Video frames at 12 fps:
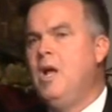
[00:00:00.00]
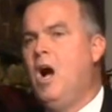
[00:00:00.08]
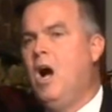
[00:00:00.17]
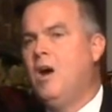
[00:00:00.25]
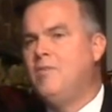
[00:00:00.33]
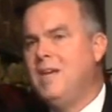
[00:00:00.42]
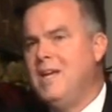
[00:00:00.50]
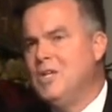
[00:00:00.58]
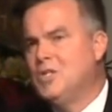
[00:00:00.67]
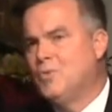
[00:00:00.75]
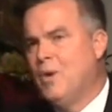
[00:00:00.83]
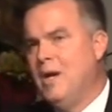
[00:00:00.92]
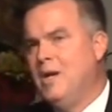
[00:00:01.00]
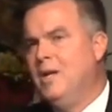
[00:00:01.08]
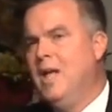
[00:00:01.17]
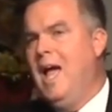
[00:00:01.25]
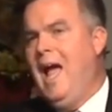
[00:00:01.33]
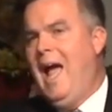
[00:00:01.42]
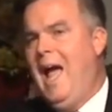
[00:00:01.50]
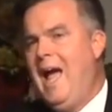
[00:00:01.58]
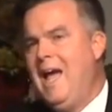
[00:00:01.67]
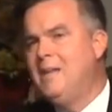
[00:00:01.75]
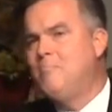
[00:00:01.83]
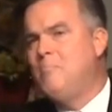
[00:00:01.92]
of Israel
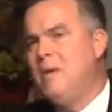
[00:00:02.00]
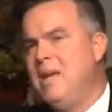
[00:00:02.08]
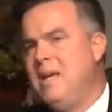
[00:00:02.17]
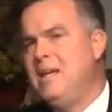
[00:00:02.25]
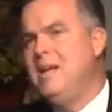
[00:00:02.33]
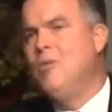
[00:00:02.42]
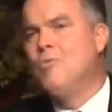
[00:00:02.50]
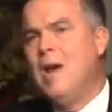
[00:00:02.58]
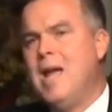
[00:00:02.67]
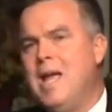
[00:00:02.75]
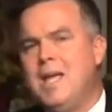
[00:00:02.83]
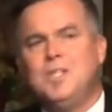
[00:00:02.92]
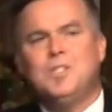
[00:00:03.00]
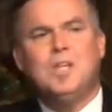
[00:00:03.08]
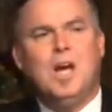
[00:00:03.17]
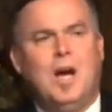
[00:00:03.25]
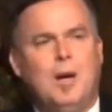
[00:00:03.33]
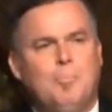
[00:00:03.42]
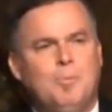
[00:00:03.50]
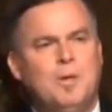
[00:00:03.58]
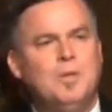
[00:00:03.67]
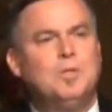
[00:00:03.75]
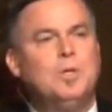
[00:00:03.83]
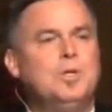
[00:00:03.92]
had been raised
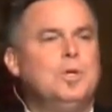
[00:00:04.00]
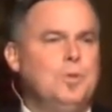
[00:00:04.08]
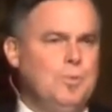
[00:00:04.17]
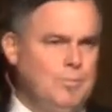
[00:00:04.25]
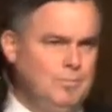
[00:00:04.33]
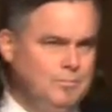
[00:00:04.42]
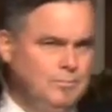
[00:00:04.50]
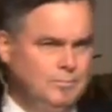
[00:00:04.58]
up to do.